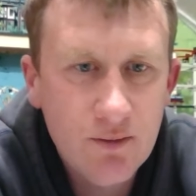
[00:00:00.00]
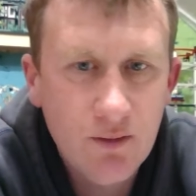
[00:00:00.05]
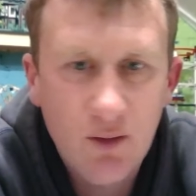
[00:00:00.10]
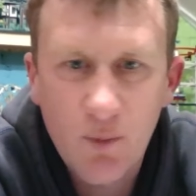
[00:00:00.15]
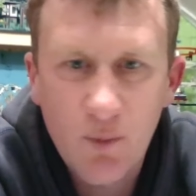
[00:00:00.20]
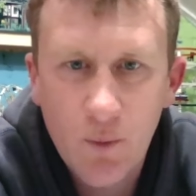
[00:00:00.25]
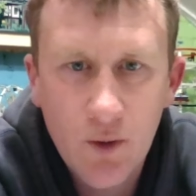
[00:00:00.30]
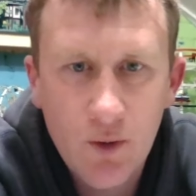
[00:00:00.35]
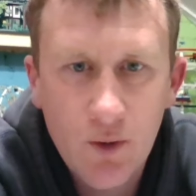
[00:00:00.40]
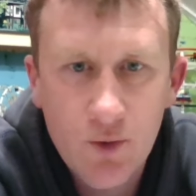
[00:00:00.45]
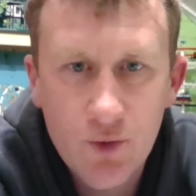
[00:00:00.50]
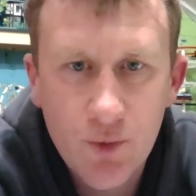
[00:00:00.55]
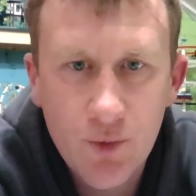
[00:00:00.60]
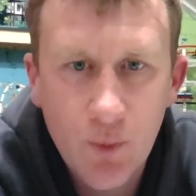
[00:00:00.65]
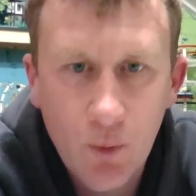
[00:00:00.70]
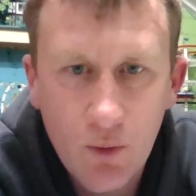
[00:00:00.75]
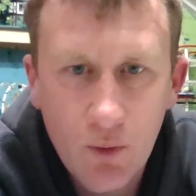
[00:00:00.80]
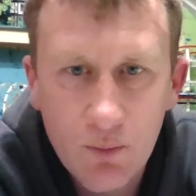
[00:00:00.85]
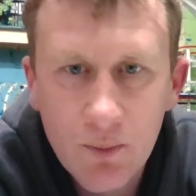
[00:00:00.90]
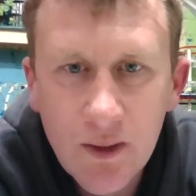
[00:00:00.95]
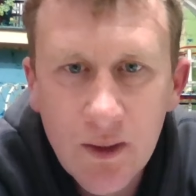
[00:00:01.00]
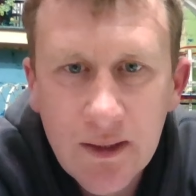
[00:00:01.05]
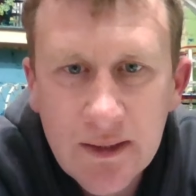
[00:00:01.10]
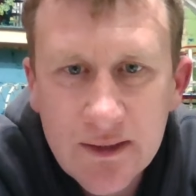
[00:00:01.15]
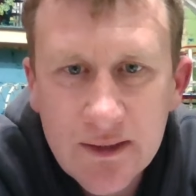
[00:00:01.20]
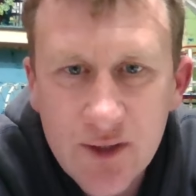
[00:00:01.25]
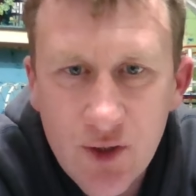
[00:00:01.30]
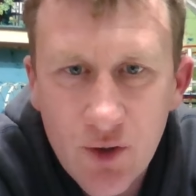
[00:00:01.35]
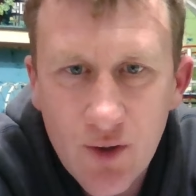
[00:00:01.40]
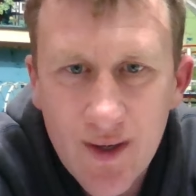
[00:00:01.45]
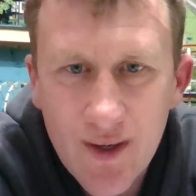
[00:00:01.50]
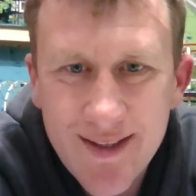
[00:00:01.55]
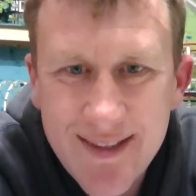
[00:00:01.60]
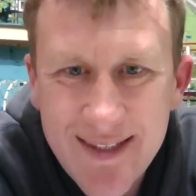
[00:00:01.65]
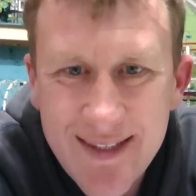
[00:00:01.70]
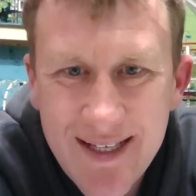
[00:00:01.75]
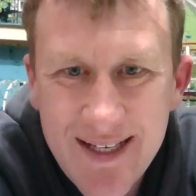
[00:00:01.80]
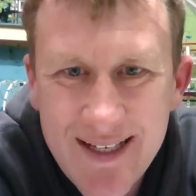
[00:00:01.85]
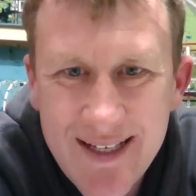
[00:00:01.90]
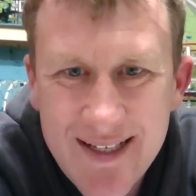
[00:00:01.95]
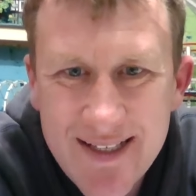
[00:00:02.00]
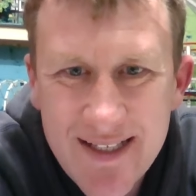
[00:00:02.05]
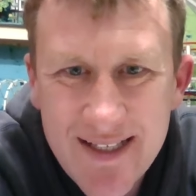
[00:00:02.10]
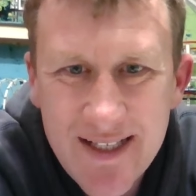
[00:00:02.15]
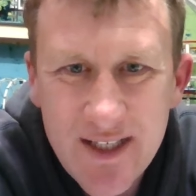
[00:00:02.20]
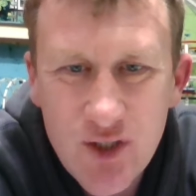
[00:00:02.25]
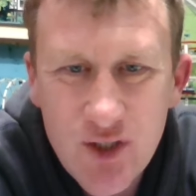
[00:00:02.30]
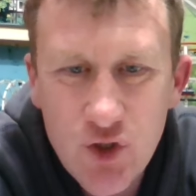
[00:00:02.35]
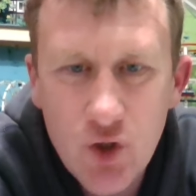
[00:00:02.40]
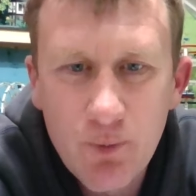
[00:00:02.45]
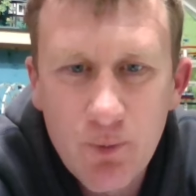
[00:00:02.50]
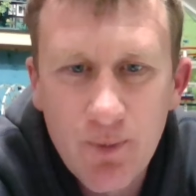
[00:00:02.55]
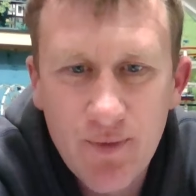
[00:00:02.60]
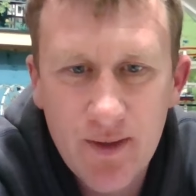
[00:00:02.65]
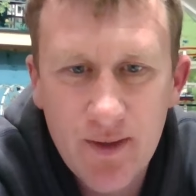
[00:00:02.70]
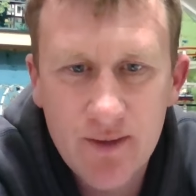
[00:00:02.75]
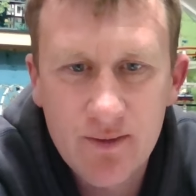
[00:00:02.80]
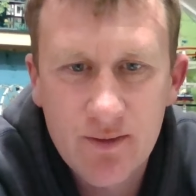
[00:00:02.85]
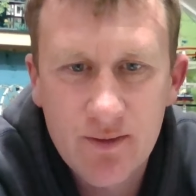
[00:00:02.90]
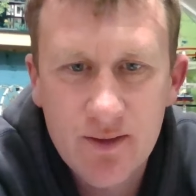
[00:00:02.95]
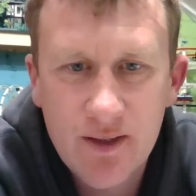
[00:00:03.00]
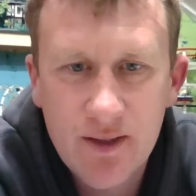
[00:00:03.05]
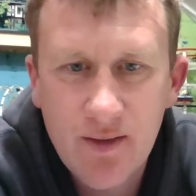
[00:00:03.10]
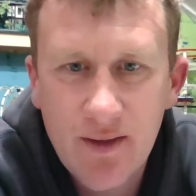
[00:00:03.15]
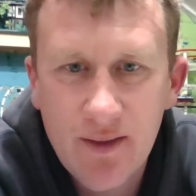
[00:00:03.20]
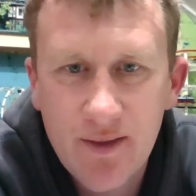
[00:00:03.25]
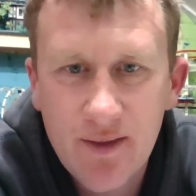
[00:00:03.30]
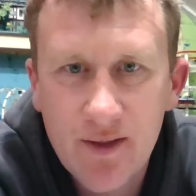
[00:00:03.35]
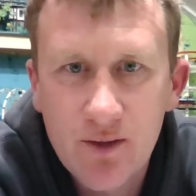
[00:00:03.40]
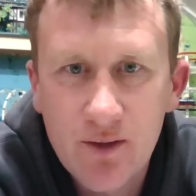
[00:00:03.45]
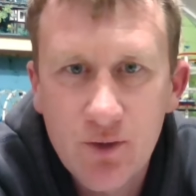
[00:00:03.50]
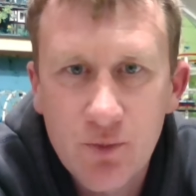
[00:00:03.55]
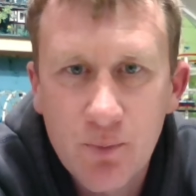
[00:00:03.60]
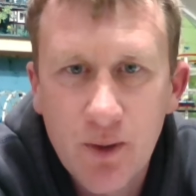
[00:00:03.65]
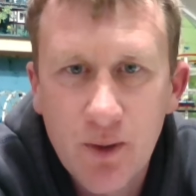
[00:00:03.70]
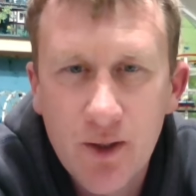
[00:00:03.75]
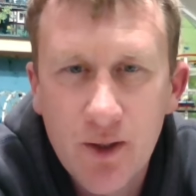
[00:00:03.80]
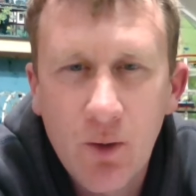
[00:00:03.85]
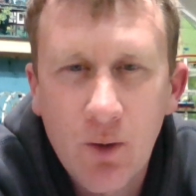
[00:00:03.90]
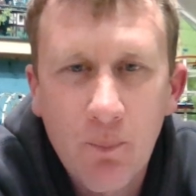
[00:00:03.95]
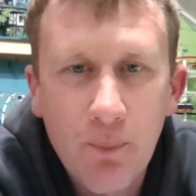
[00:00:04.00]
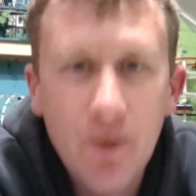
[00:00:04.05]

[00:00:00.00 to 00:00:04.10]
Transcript: We'll go through all of them. So they've got DC Supervillains. Now that thing looks pretty cool.